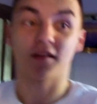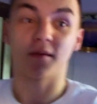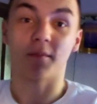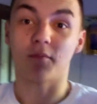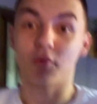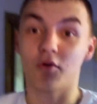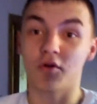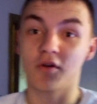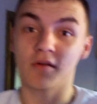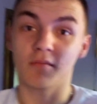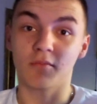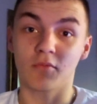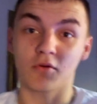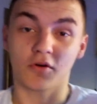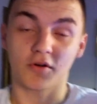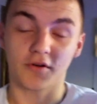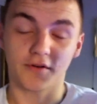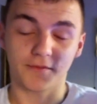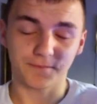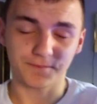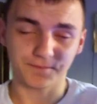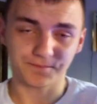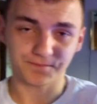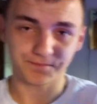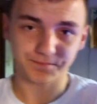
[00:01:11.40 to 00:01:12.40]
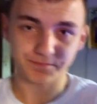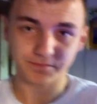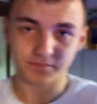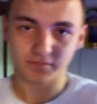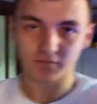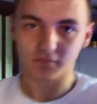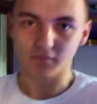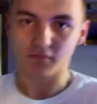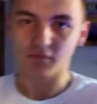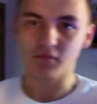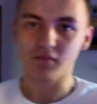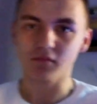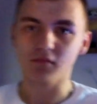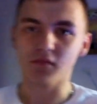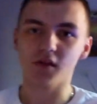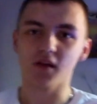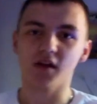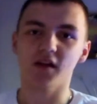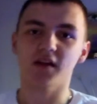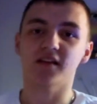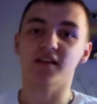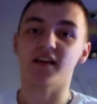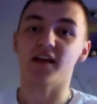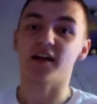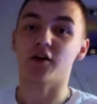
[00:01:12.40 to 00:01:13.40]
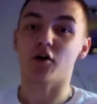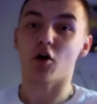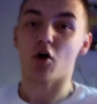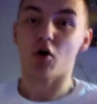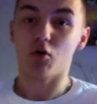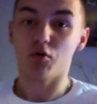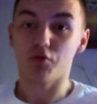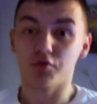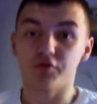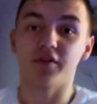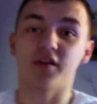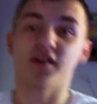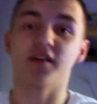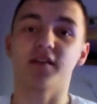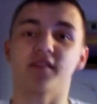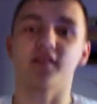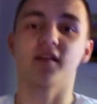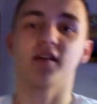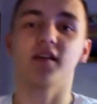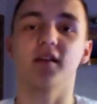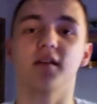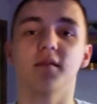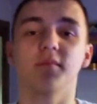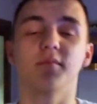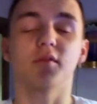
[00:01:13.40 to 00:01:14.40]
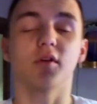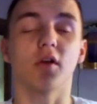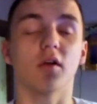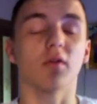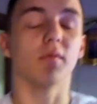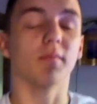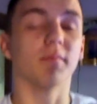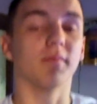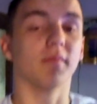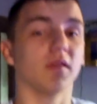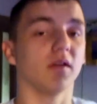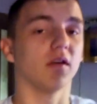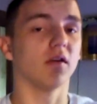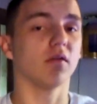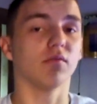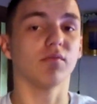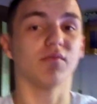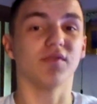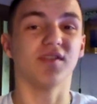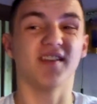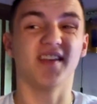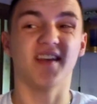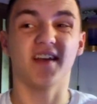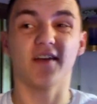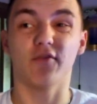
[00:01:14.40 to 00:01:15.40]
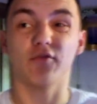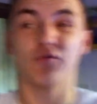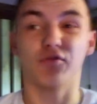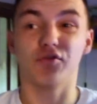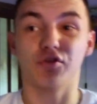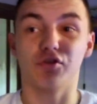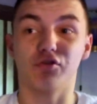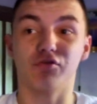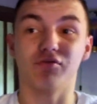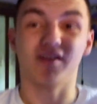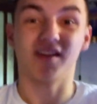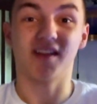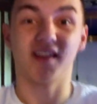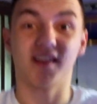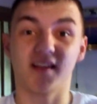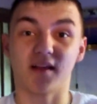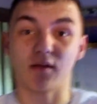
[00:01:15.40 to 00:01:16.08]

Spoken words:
it's a Monday morning. It's getting colder outside. We're going below 0 degrees